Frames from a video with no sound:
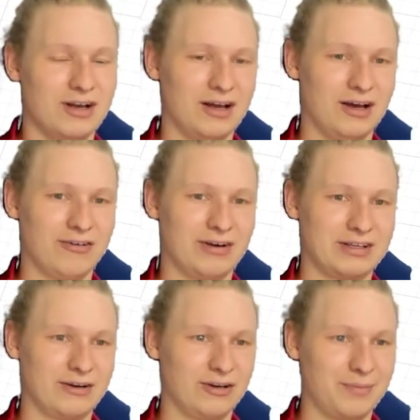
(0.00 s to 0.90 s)

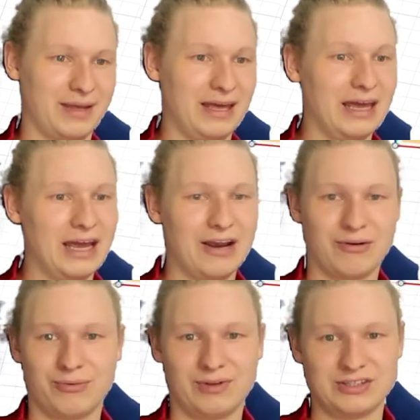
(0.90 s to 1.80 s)
rectangle up here, and
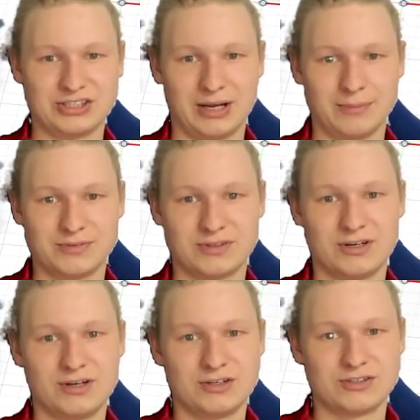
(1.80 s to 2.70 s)
all these shapes.
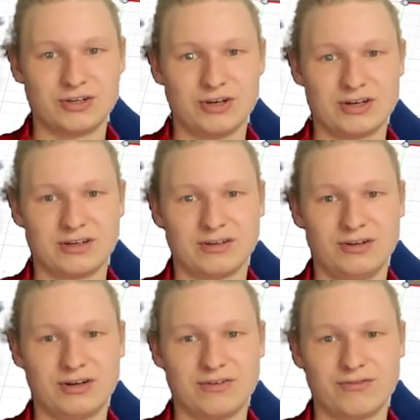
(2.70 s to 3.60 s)
So you
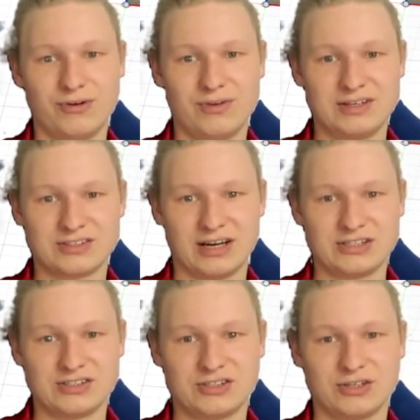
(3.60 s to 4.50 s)
can view these
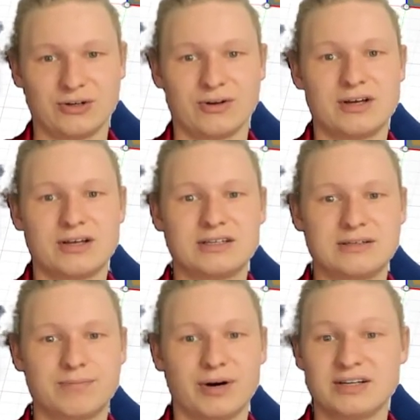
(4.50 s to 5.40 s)
sketches too.
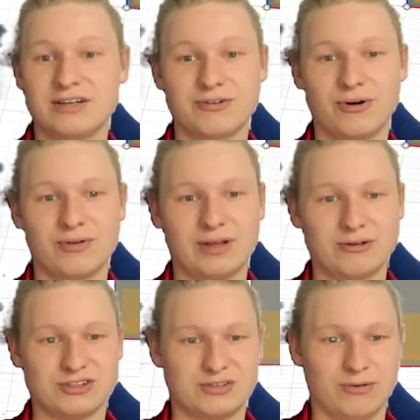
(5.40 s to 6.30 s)
By default, they'll
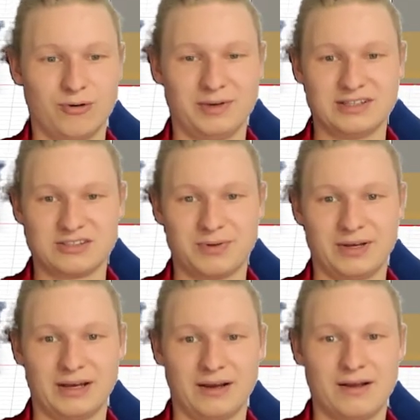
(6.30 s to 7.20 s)
just normally
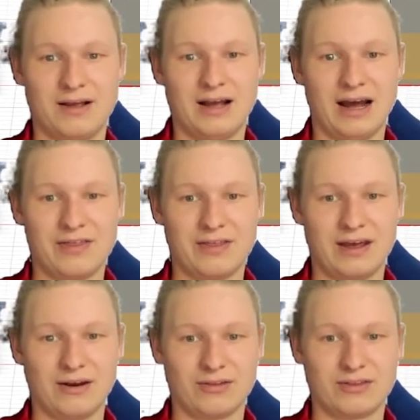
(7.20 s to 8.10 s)
disappear, and
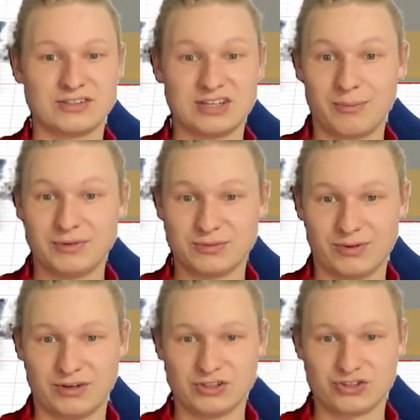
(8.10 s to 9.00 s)
then the same as with
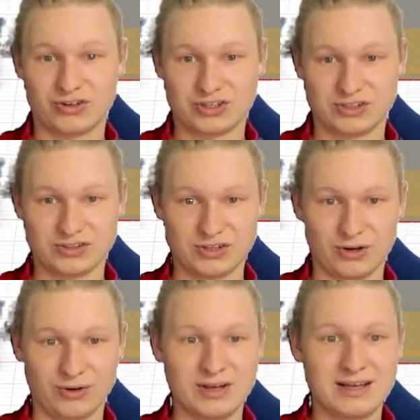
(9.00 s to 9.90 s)
construction. So
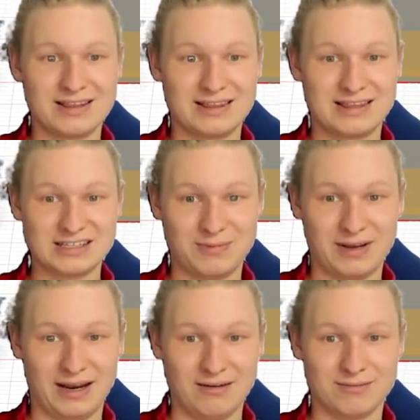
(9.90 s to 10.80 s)
this
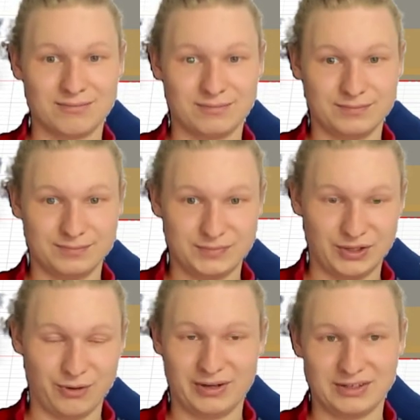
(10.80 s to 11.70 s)
plane, we
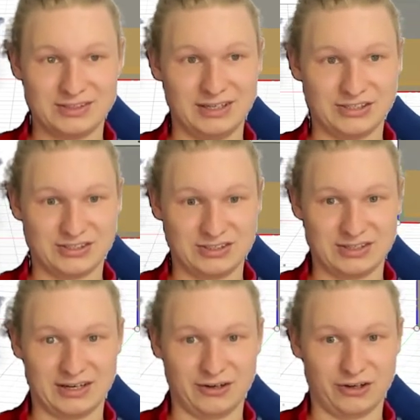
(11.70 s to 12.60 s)
couldn't see it just a
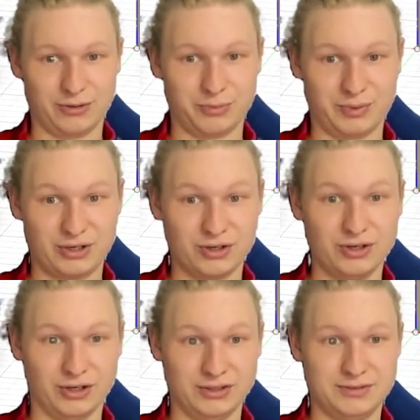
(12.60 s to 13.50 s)
second ago, but we
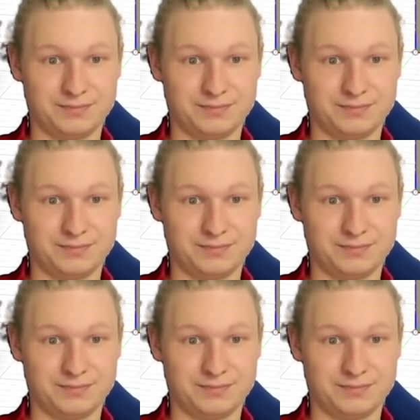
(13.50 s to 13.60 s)
could